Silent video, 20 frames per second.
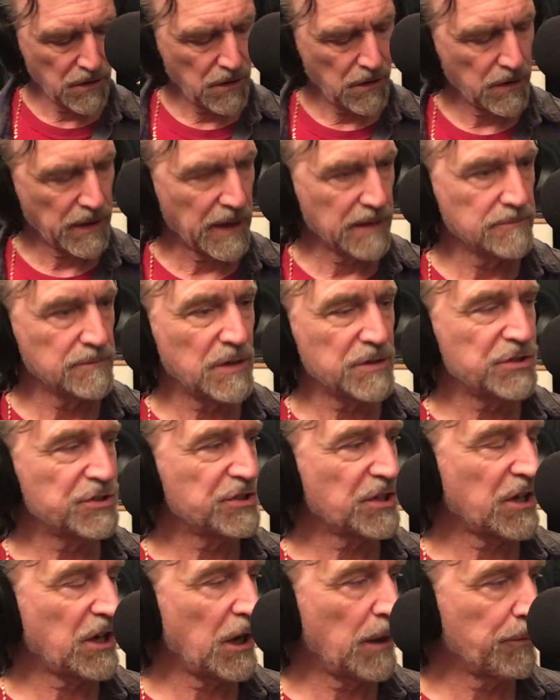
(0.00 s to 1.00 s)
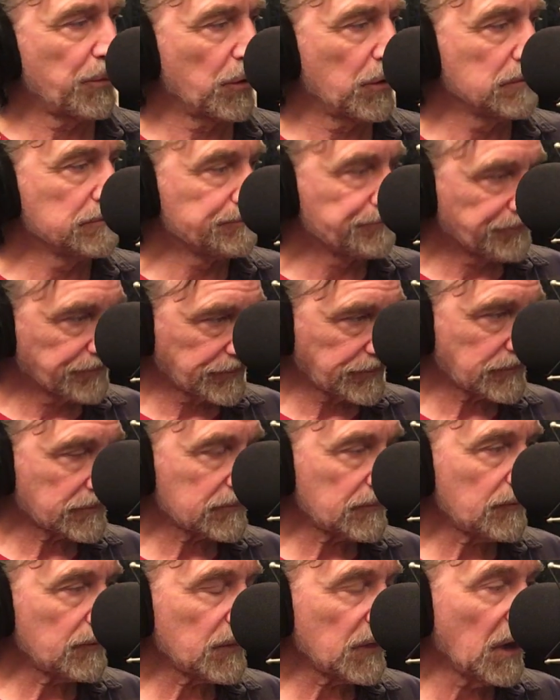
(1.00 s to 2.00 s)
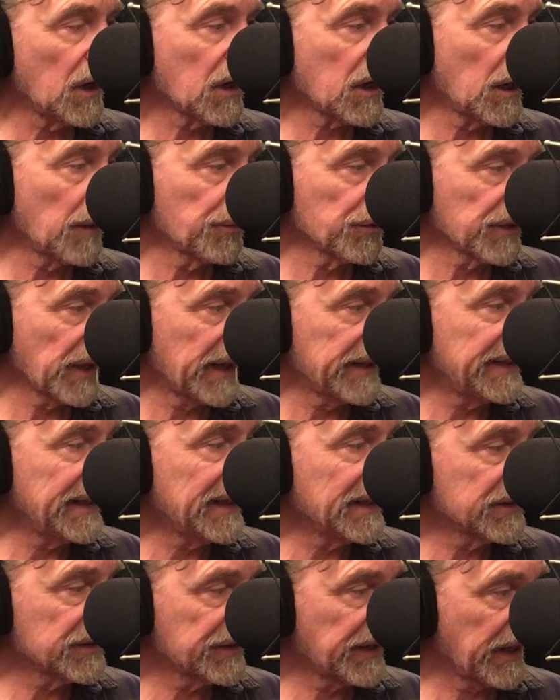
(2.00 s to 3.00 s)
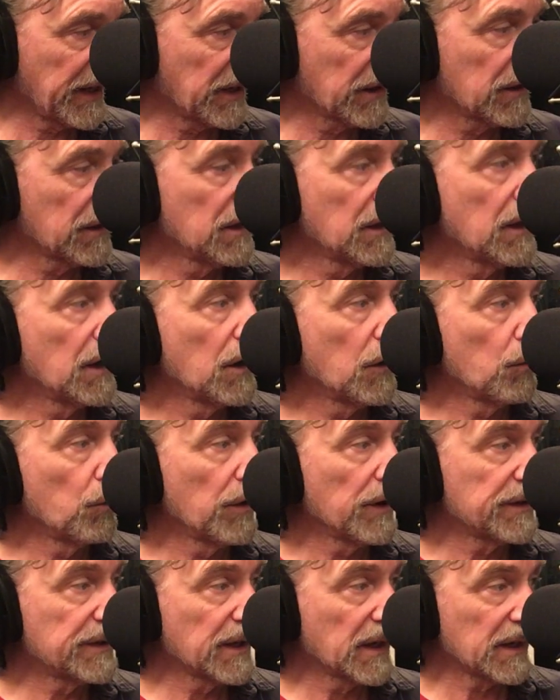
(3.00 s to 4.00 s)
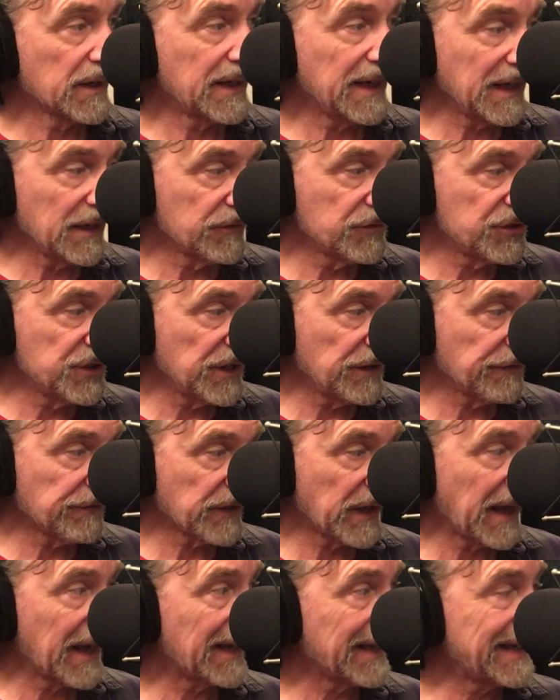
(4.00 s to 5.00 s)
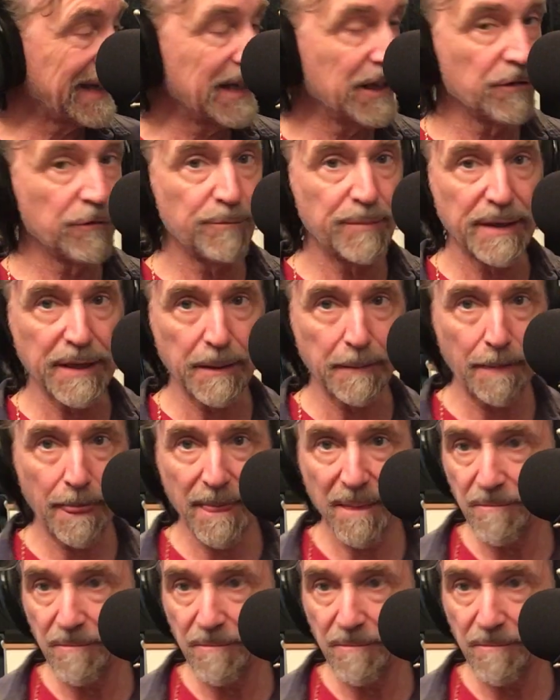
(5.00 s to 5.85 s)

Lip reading: Okay, that's just a couple ideas there with key of G flat, key of B.